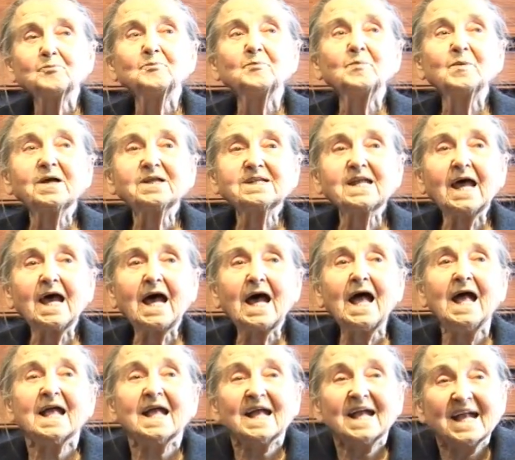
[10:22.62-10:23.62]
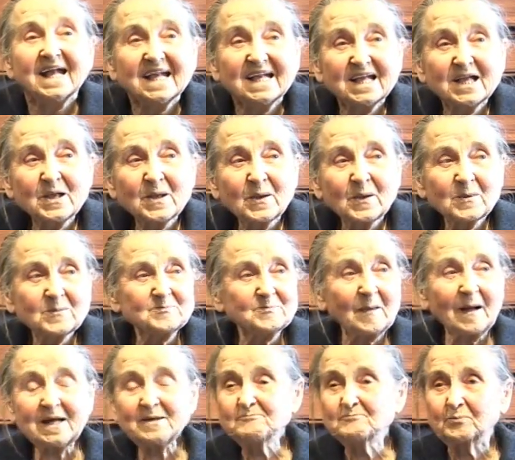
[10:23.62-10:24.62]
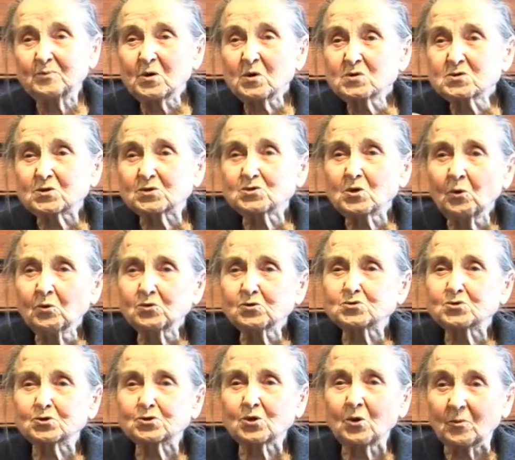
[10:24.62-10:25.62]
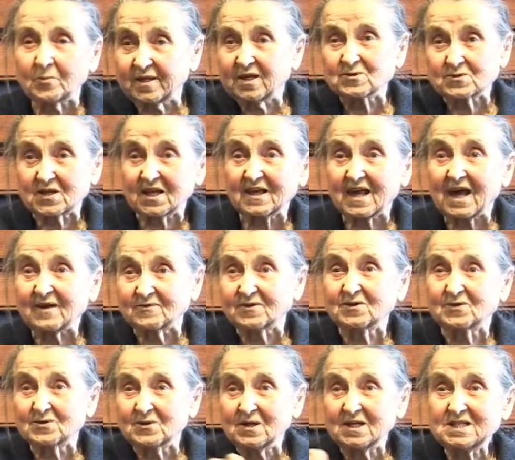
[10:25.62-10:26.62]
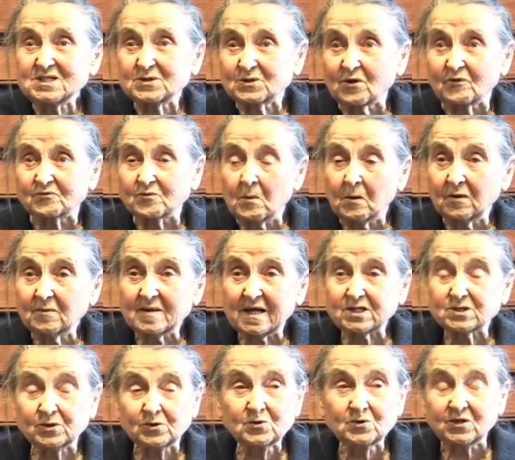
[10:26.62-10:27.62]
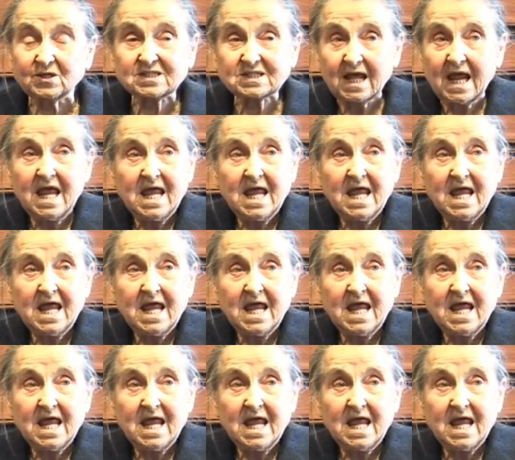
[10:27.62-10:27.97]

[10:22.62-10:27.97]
But my books don't show, because I have the list of all my students,